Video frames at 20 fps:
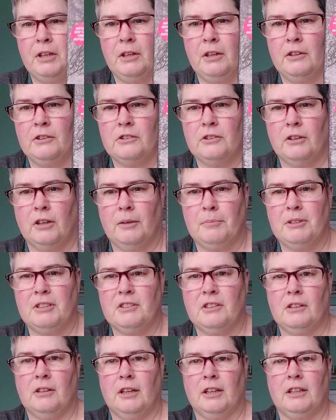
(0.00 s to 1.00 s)
so I'm just
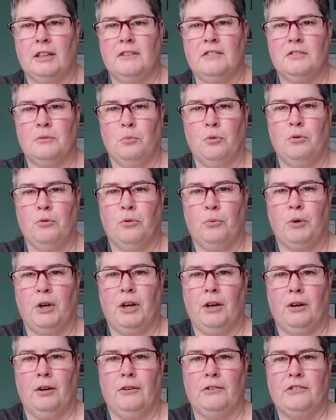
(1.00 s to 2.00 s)
collecting some Ruth
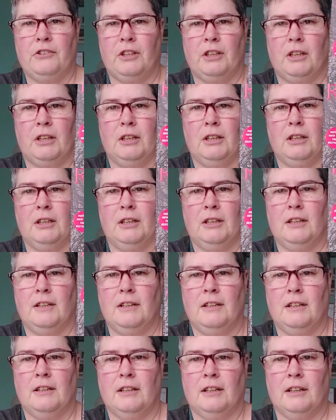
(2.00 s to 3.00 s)
Wares and
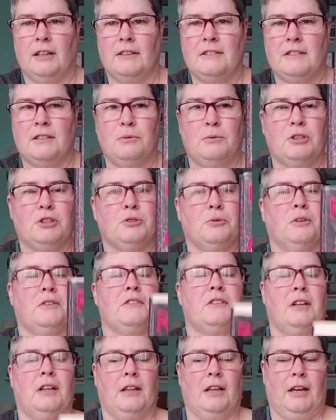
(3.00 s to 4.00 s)
gonna see which
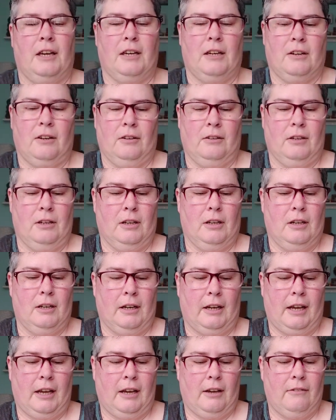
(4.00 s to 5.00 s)
ones I like or not.
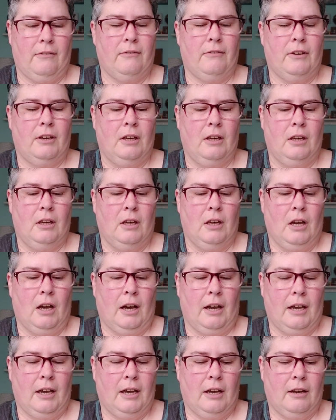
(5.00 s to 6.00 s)
I have
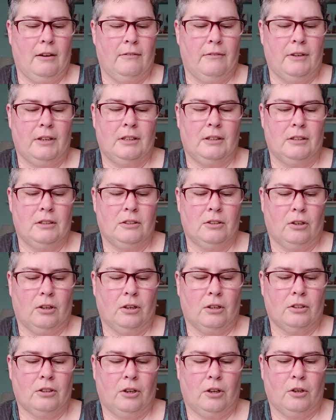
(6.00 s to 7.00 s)
I have In the
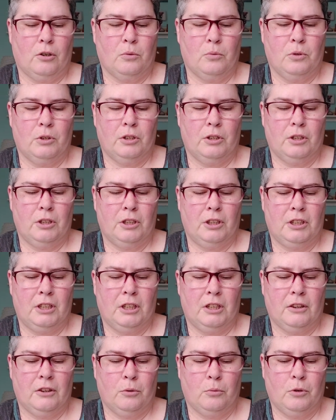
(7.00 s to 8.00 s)
Dark Dark Wood,
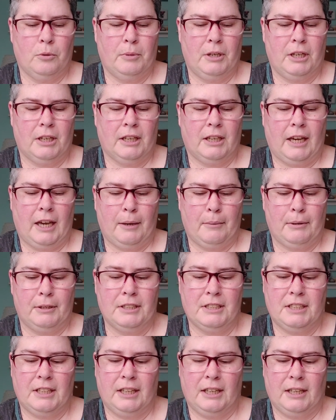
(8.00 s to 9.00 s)
The Woman in Cabin
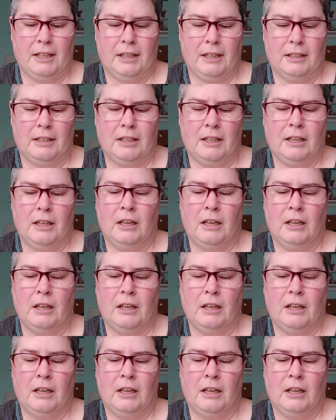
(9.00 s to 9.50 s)
10,